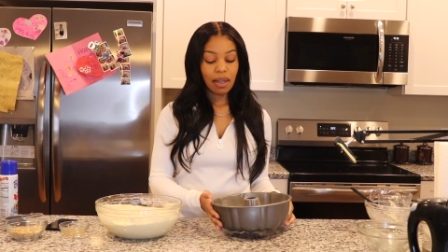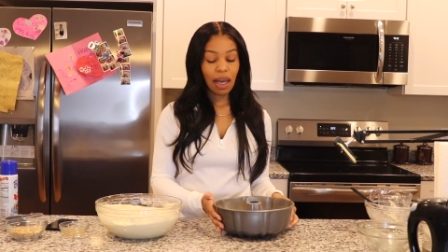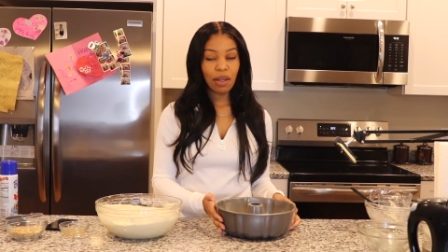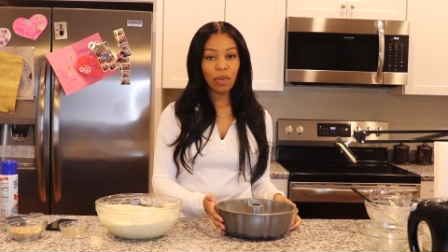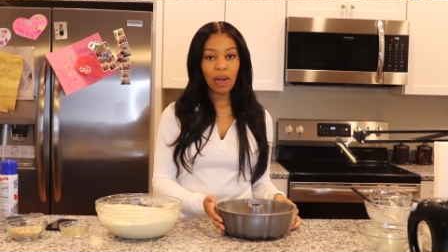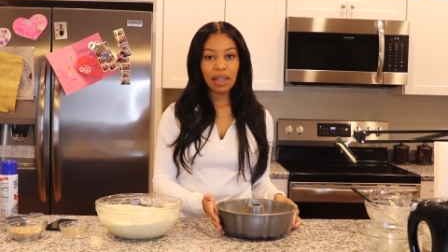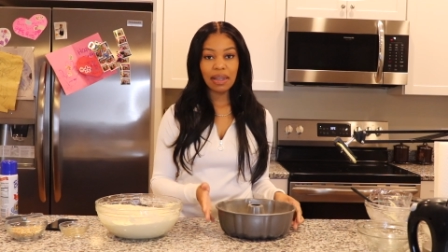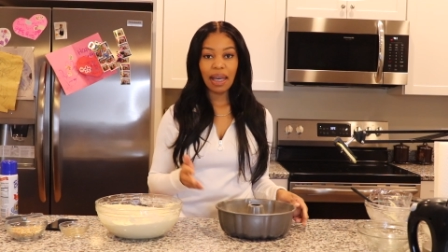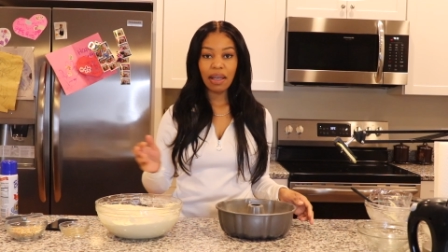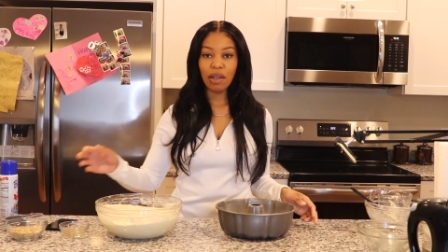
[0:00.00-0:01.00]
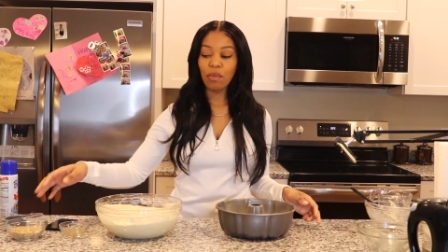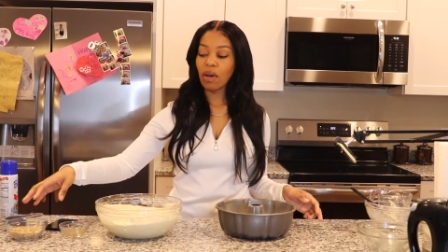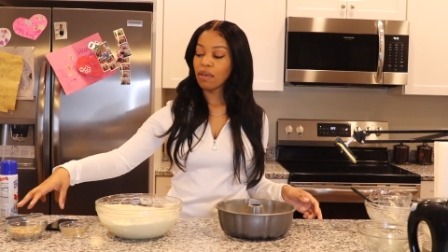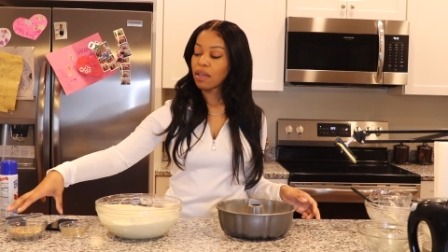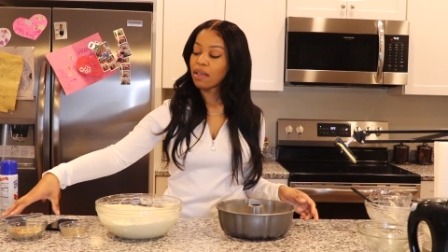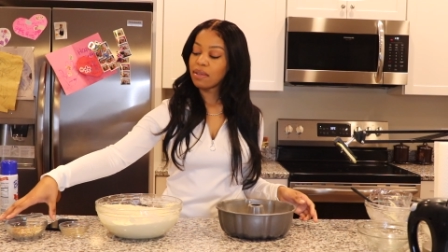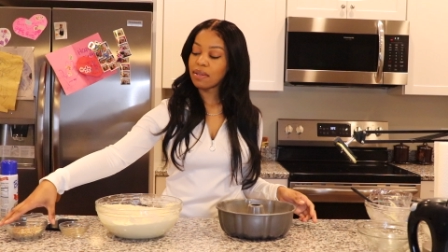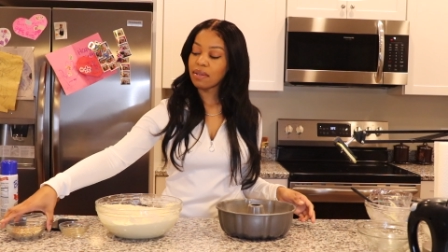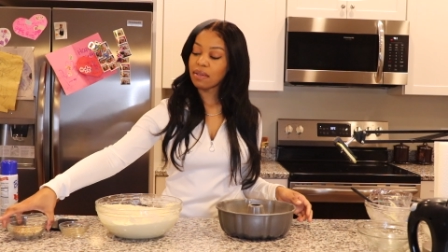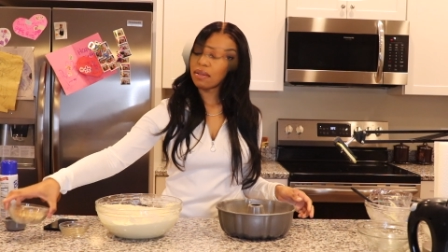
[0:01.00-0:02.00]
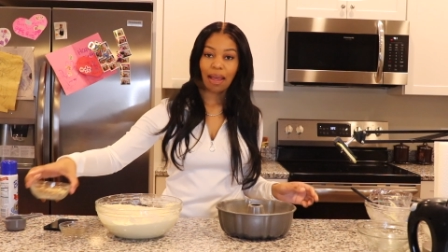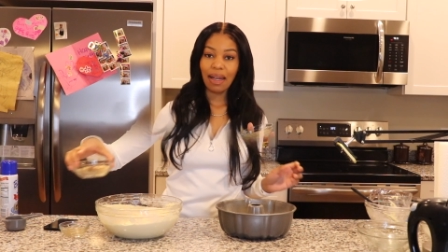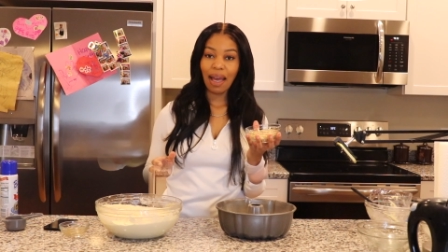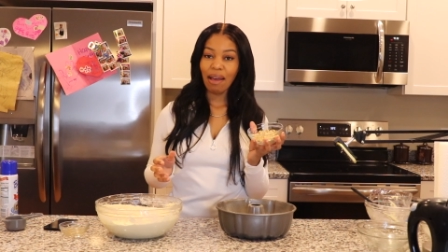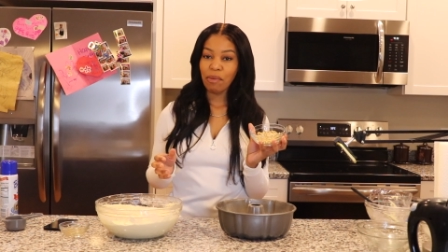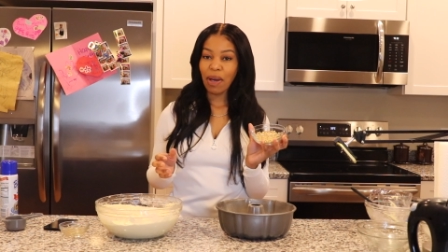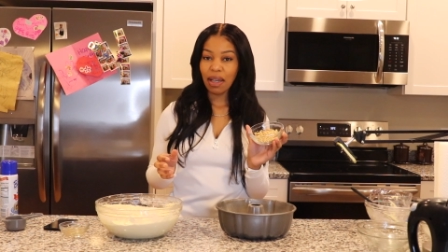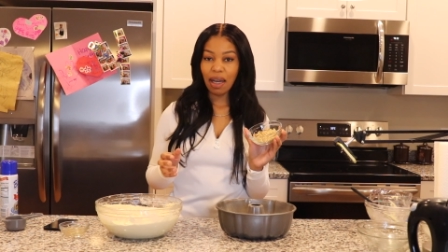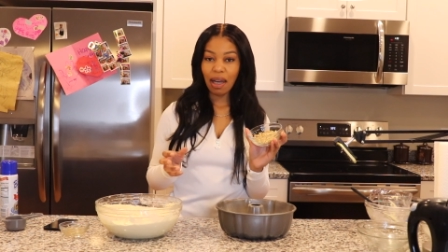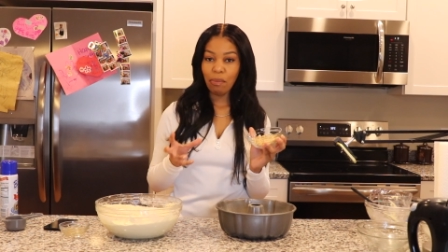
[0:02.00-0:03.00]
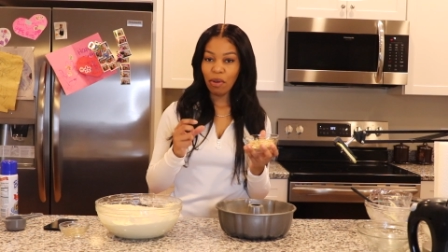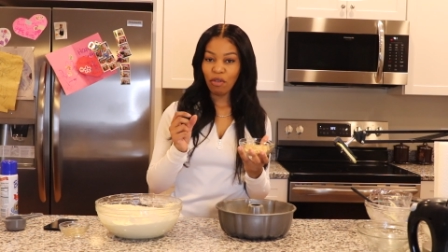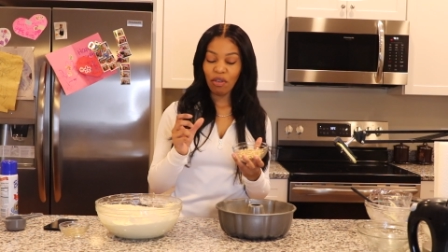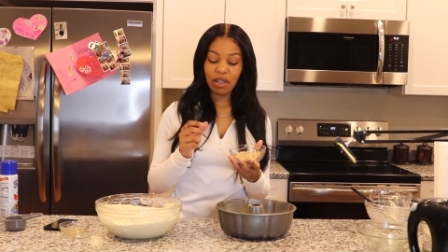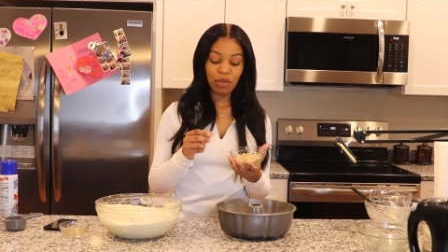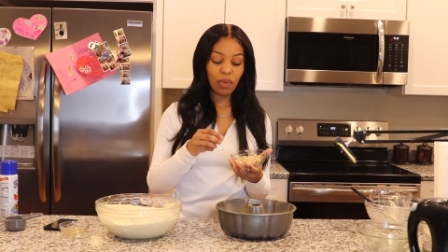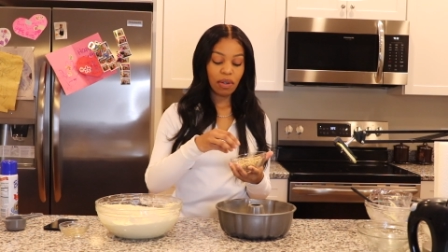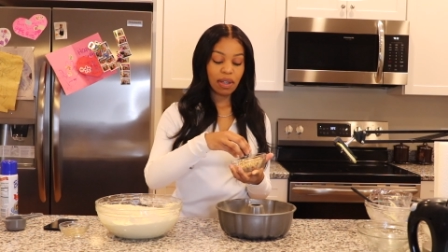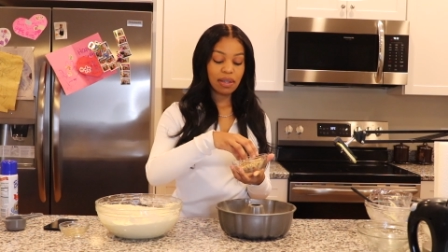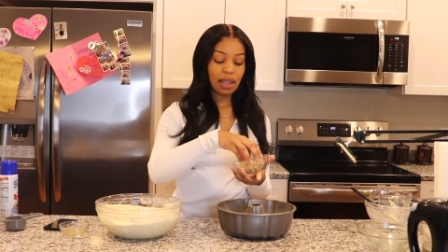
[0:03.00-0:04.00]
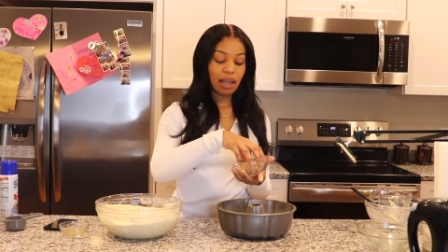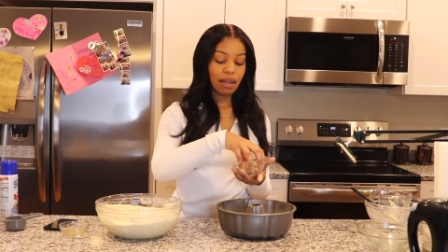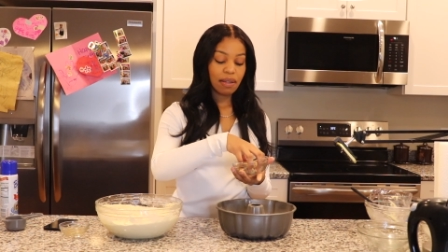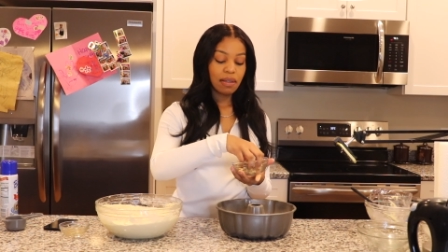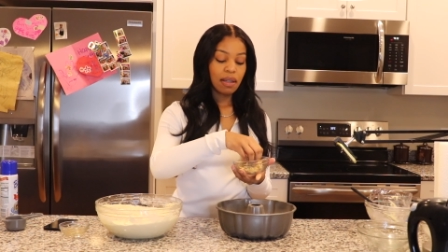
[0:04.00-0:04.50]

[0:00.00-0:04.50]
now you want to take your walnuts, and I have about a cup of crushed walnuts here.